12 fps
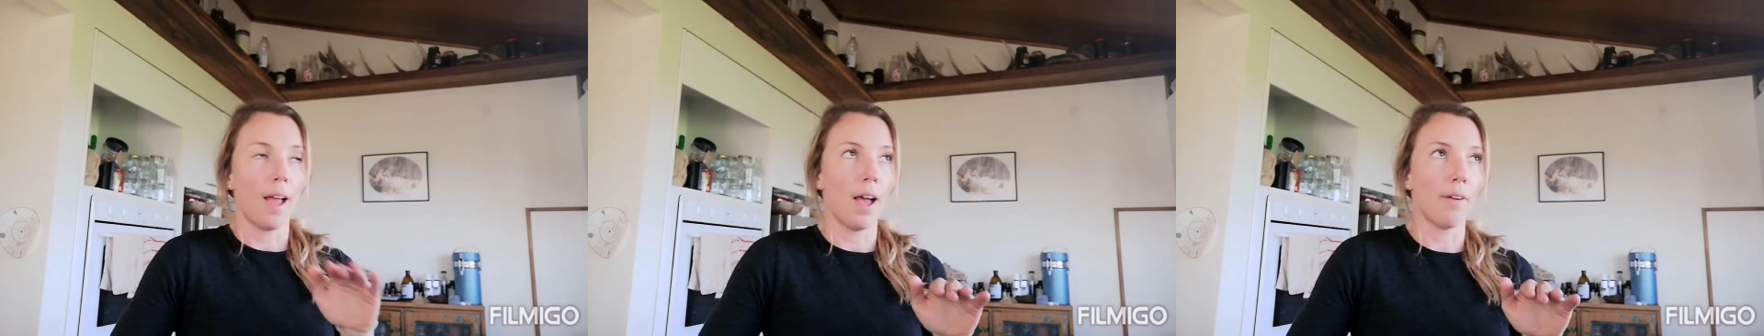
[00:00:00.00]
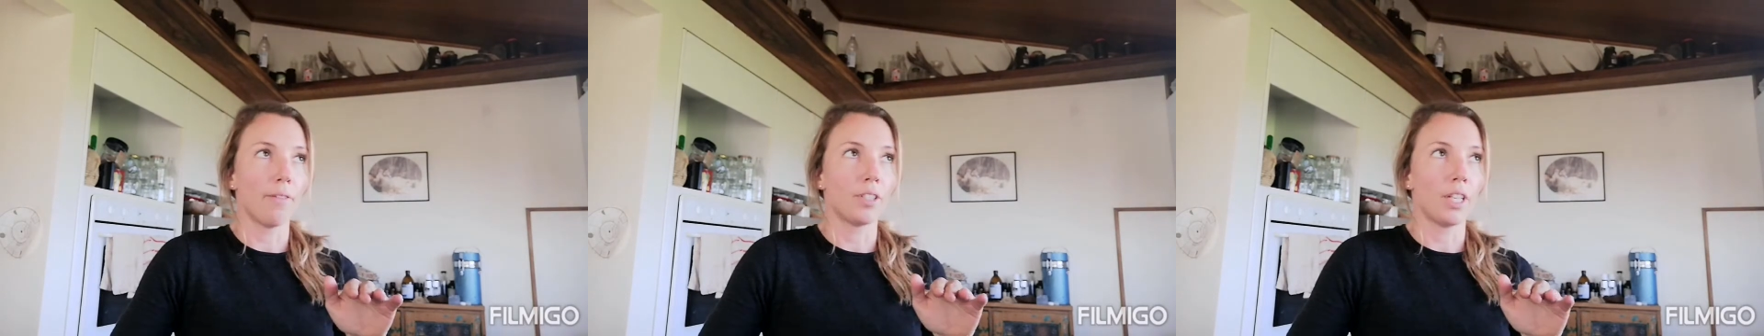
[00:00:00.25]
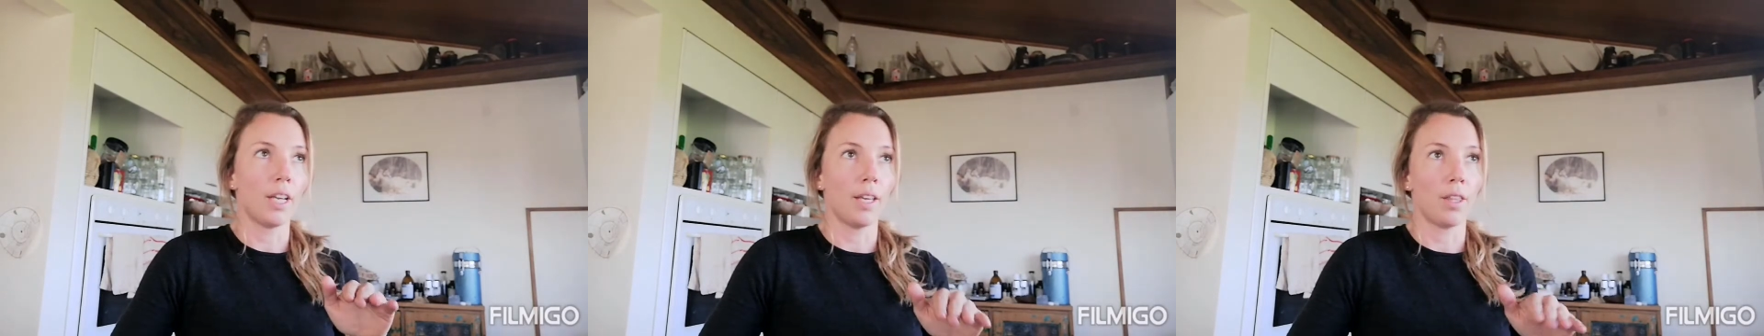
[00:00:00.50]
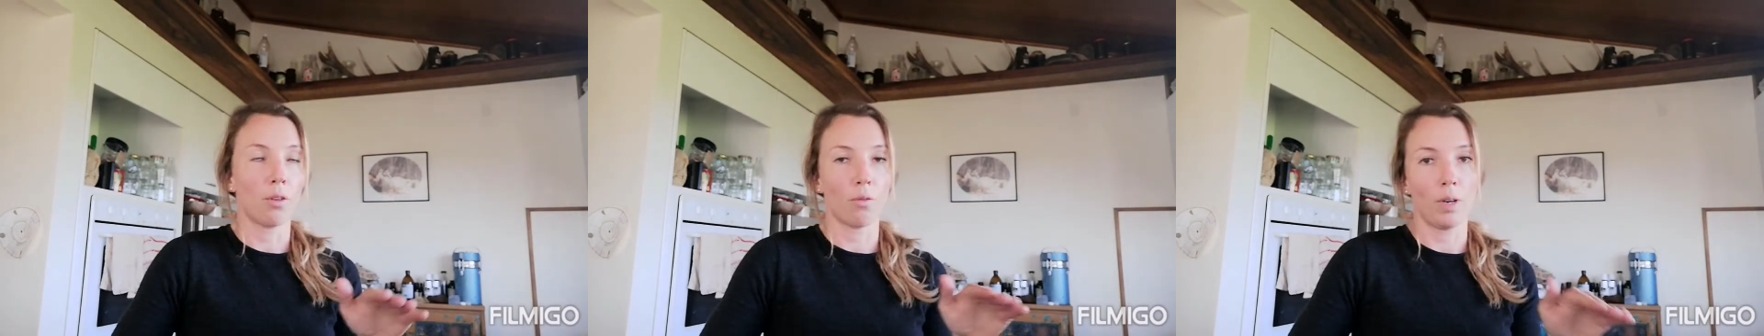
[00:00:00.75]

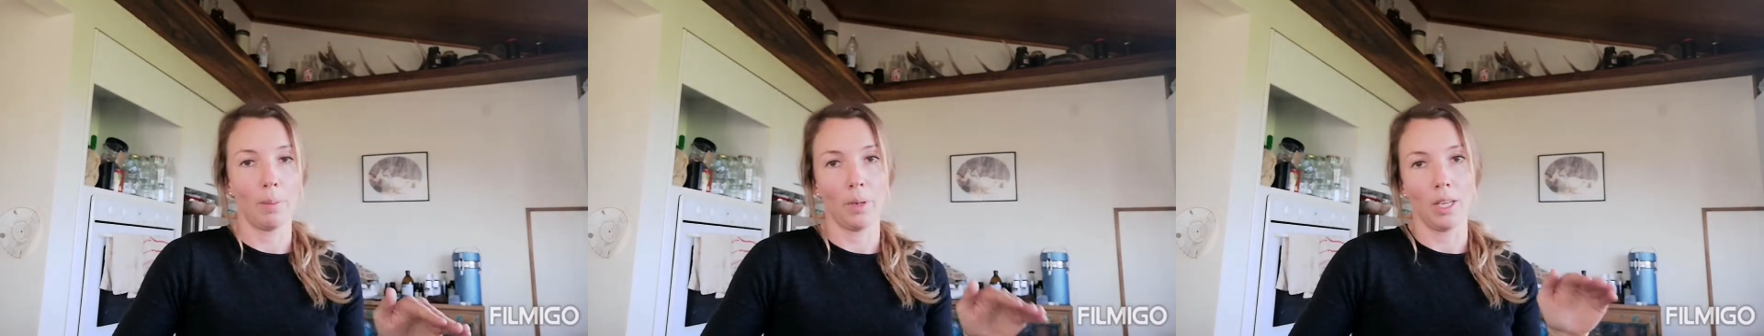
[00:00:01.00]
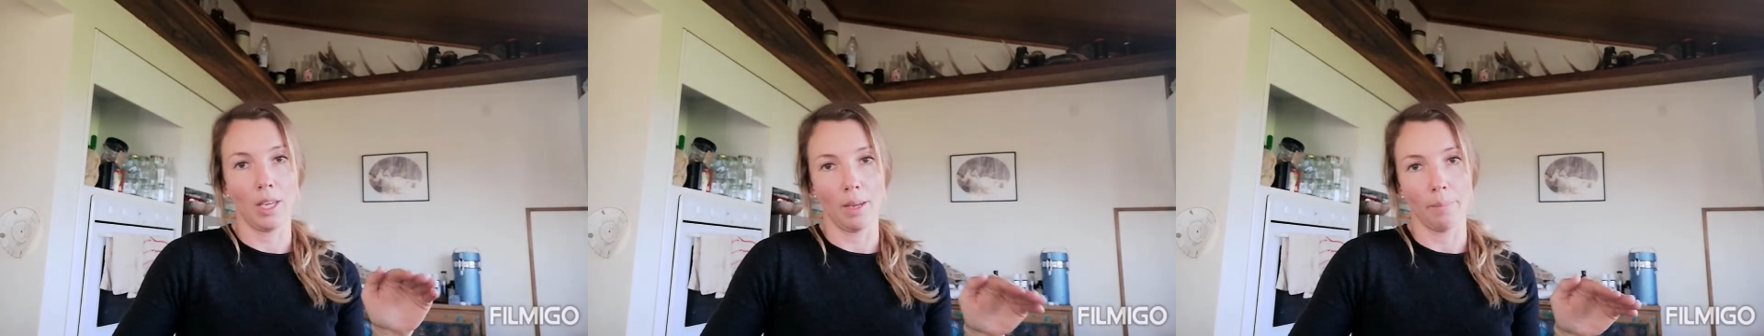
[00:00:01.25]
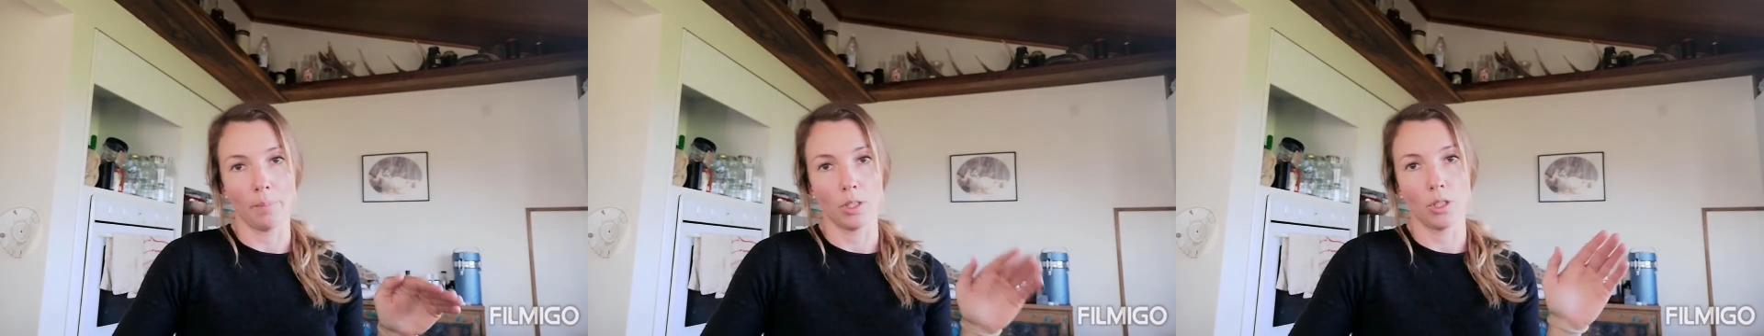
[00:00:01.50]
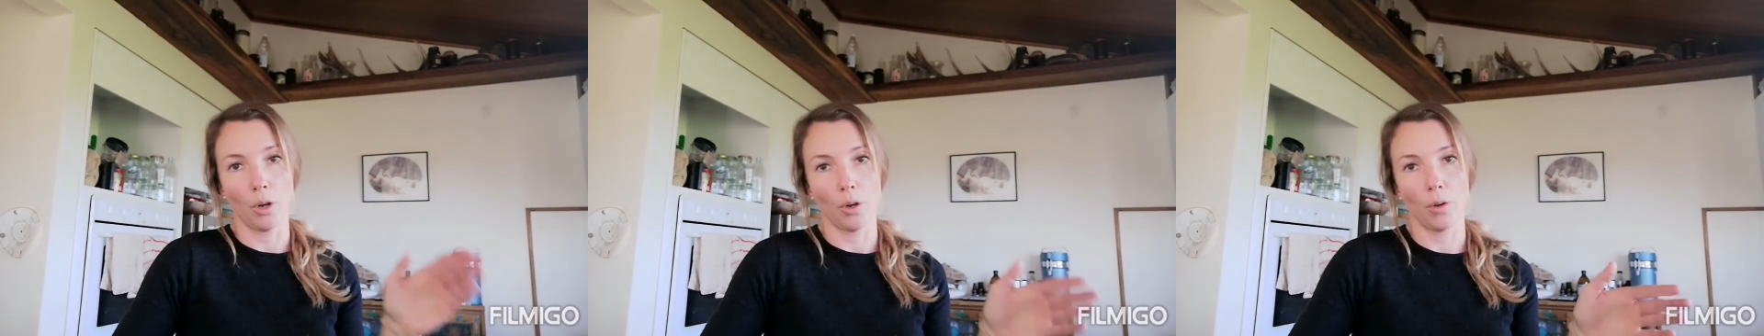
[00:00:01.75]
after 3 p.m.
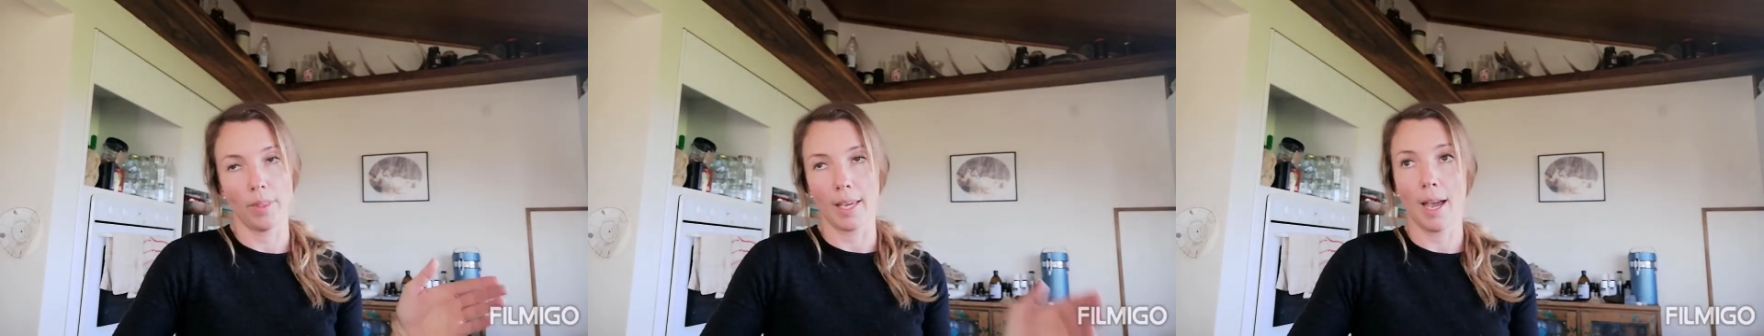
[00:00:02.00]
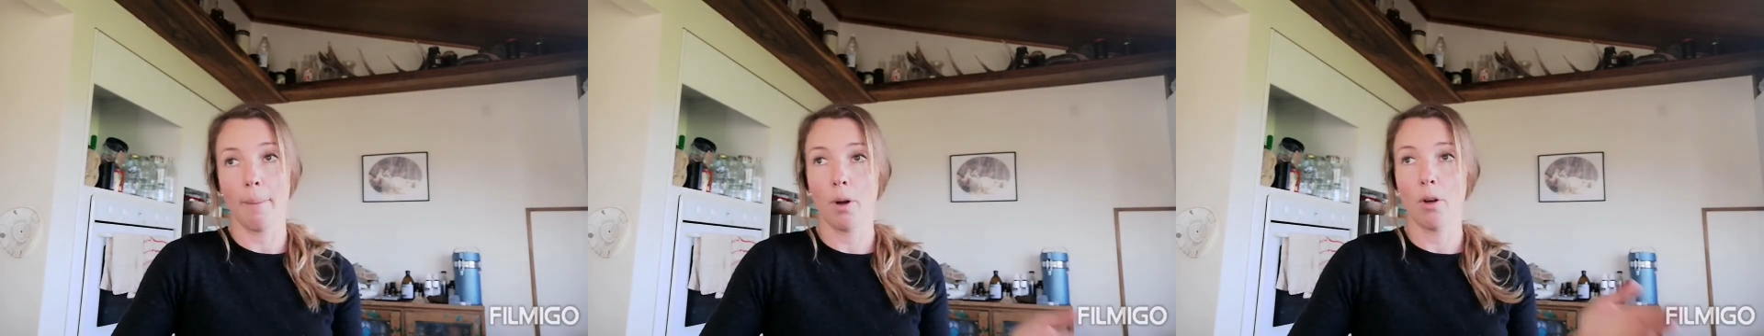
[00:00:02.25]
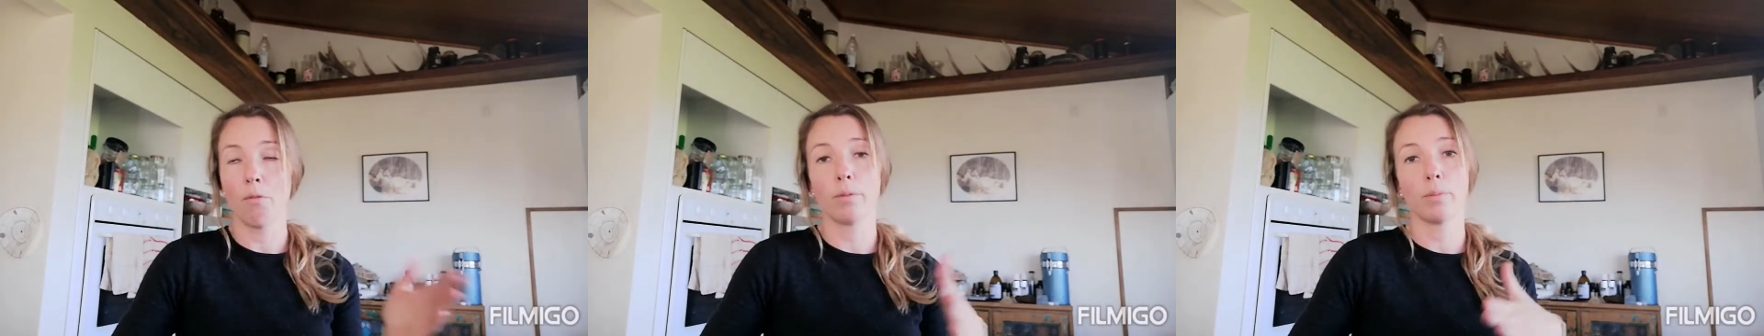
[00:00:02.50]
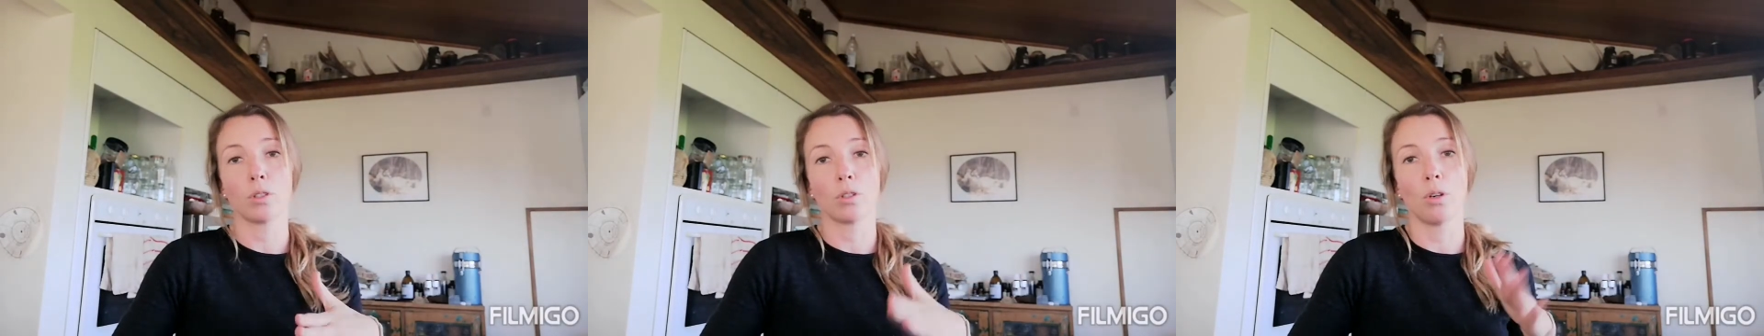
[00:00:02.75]
So they come home
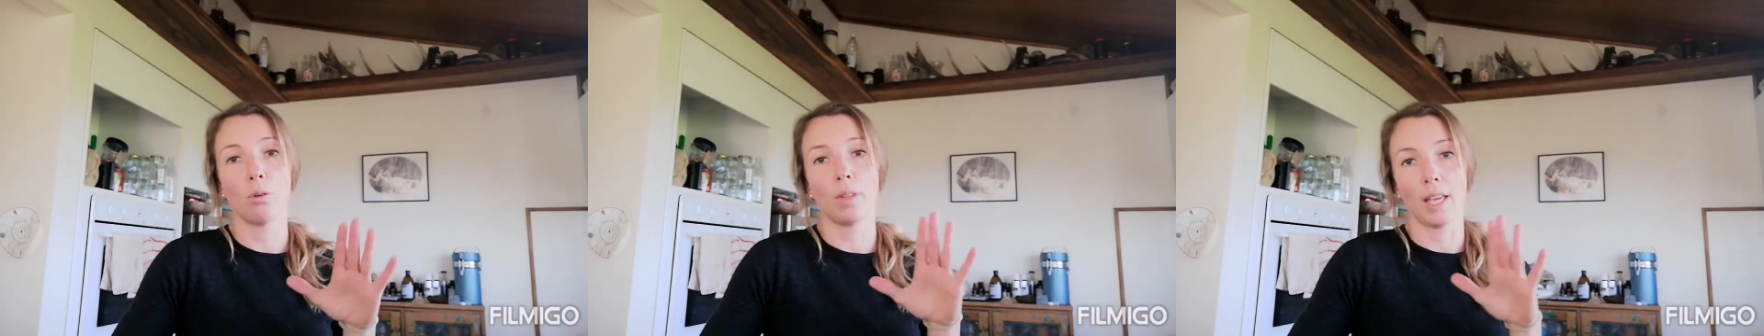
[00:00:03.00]
from school,